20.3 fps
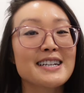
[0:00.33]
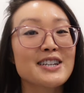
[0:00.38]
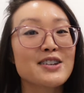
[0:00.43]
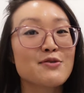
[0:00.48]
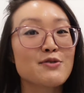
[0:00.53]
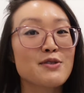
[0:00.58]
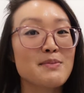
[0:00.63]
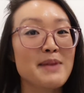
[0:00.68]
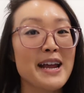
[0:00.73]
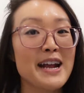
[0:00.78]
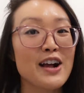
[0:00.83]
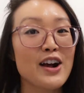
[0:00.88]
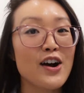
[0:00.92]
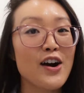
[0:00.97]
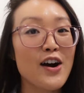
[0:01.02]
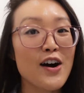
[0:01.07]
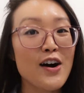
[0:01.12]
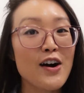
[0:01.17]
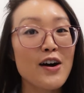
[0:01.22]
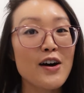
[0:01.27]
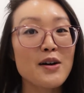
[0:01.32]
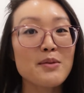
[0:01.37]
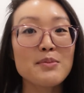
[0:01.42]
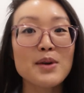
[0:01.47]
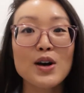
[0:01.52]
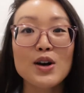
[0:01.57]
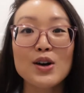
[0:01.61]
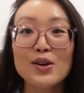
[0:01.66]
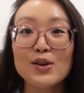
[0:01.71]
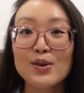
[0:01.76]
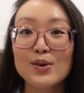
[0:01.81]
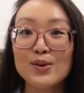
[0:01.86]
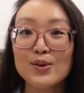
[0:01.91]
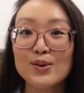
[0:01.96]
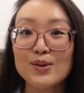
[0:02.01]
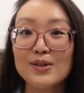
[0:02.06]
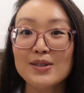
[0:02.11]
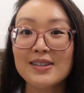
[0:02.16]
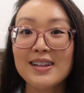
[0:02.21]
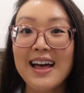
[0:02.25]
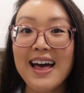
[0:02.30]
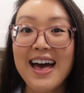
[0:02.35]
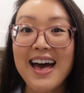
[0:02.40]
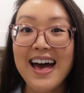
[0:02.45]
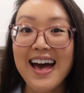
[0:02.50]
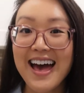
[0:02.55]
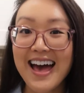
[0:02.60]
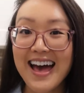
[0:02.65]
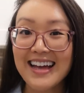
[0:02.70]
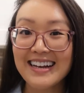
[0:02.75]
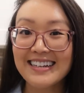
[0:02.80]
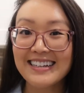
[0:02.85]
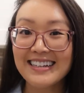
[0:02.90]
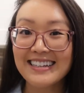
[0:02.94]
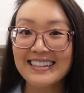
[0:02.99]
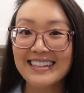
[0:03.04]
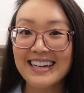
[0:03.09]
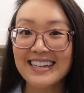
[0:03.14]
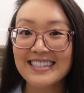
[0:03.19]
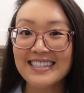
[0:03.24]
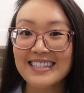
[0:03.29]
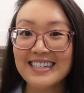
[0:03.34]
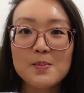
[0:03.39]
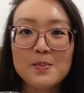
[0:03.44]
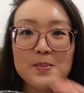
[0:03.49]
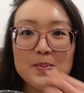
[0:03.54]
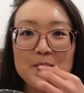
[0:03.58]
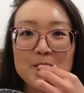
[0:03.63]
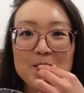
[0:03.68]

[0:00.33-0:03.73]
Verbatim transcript: to remain calm, cool, and collected.